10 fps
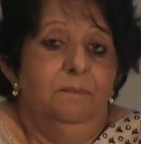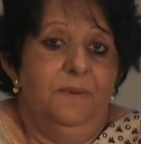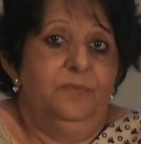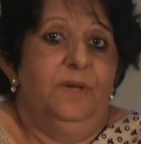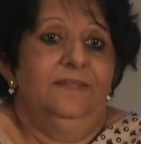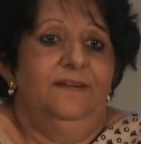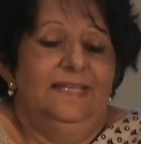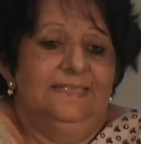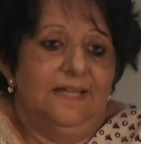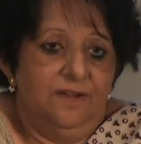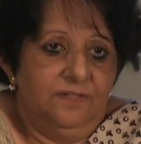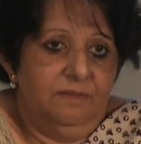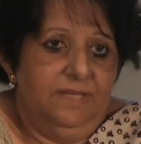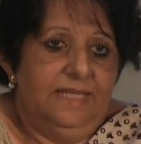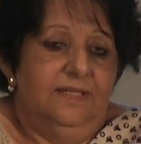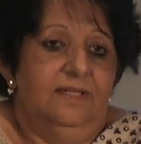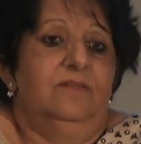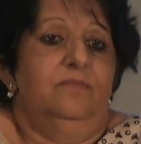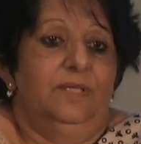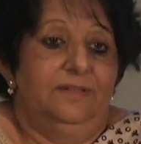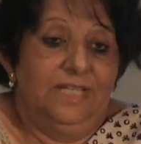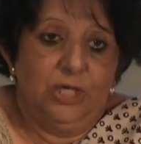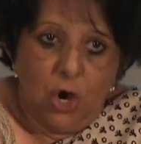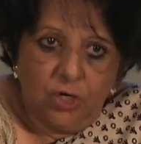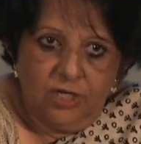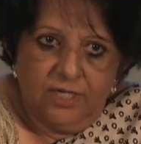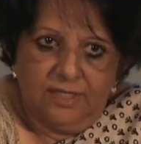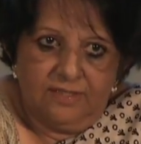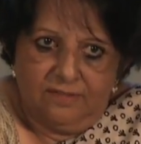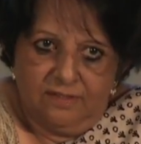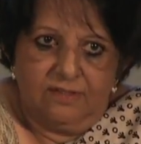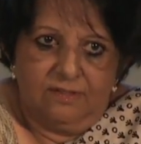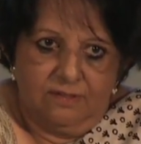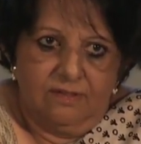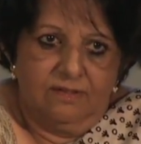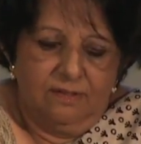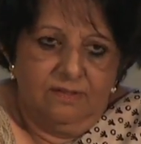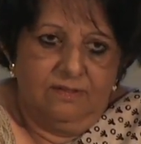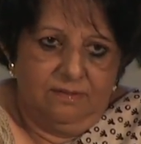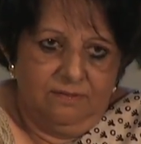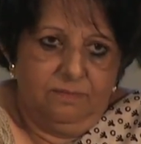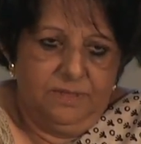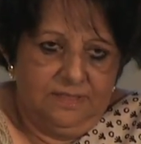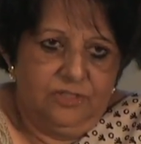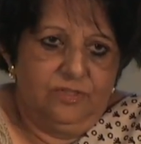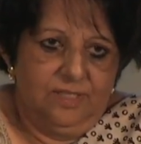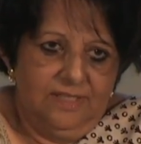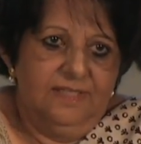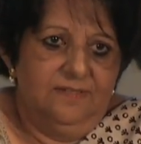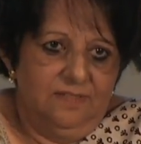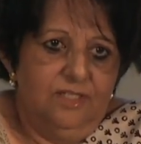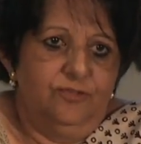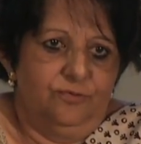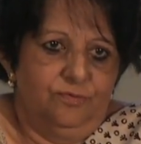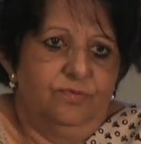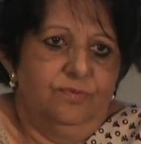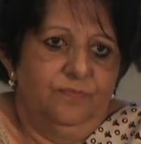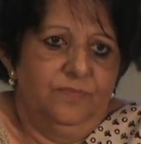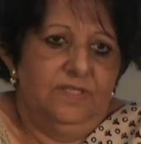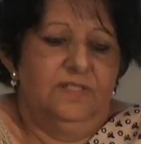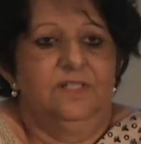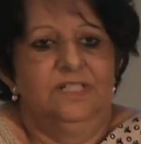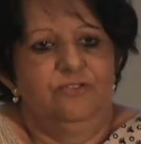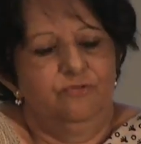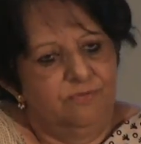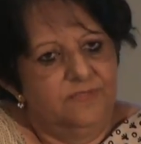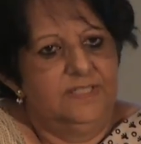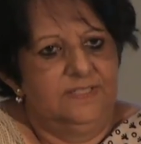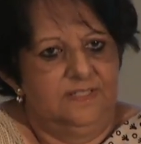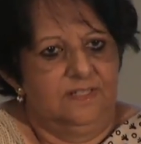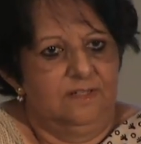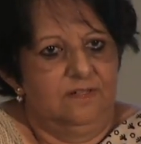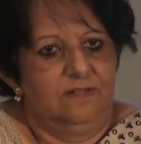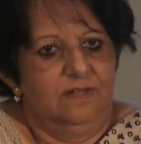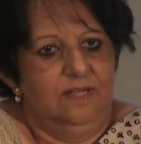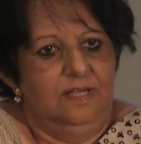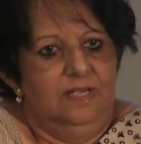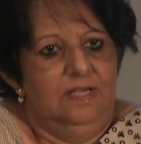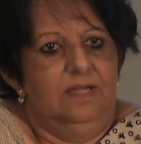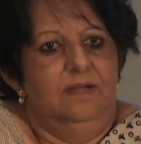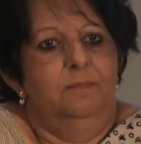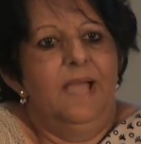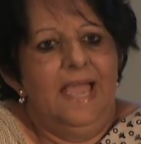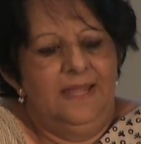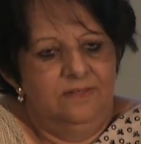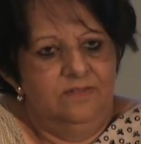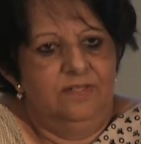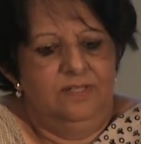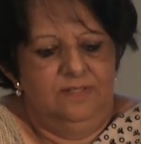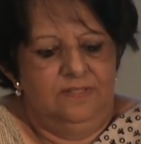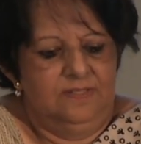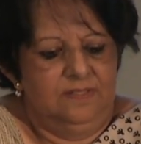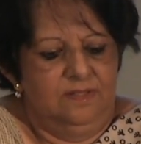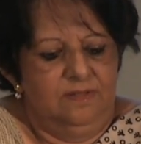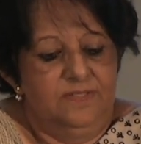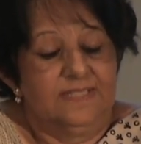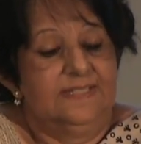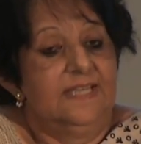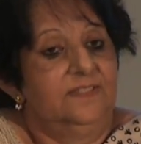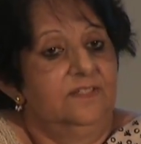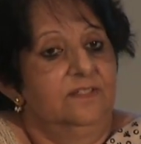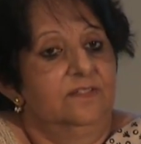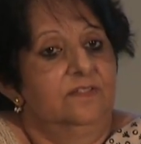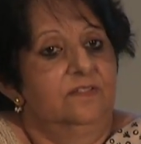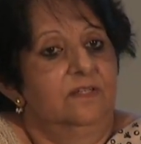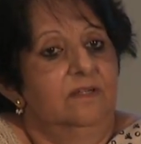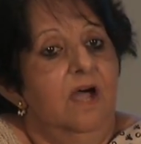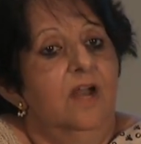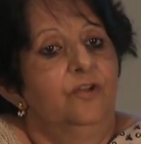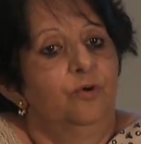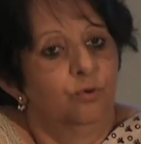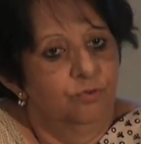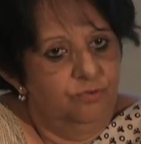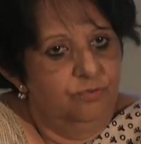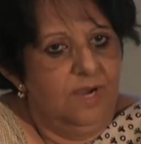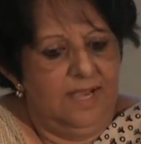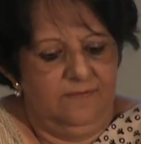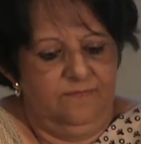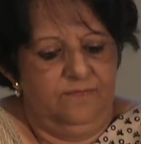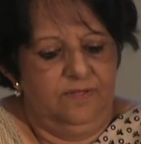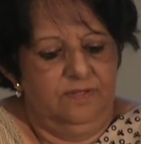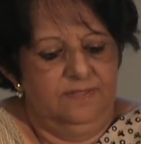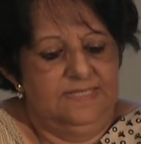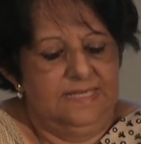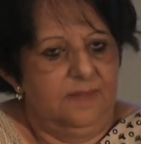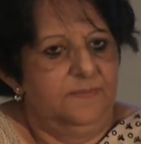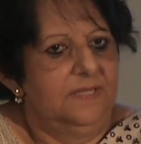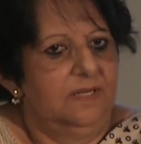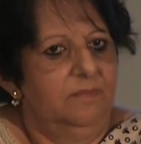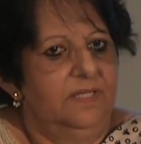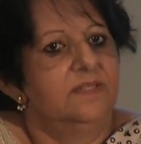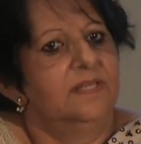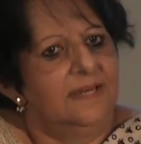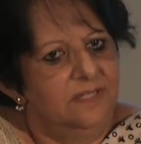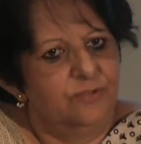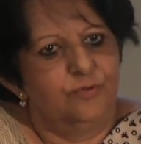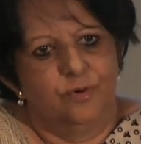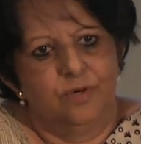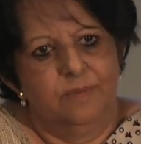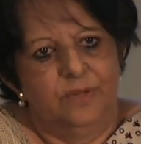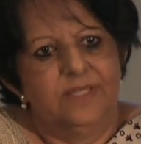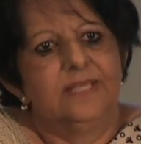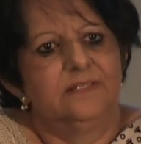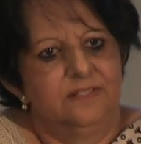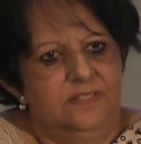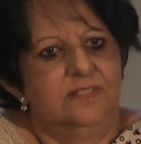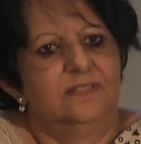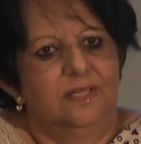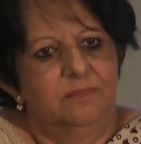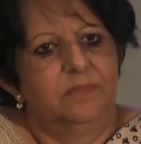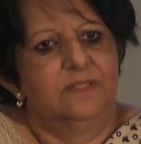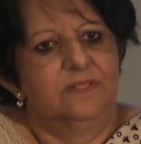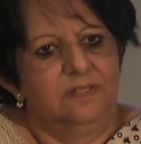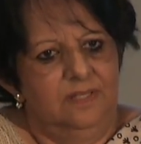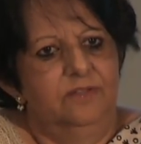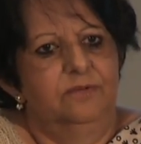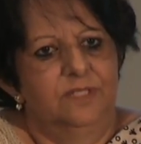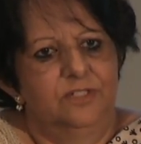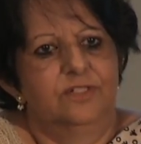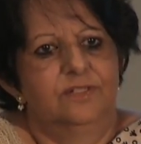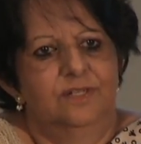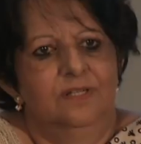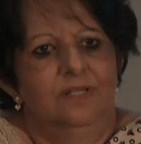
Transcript: But whether Alexander made it, whether he conquered uh, uh, the peninsula is the issue. He certainly traversed it. Um, and his uh, successors uh, are known to have uh, set up settlements. And I did talk about the Hellenistic settlements in the region.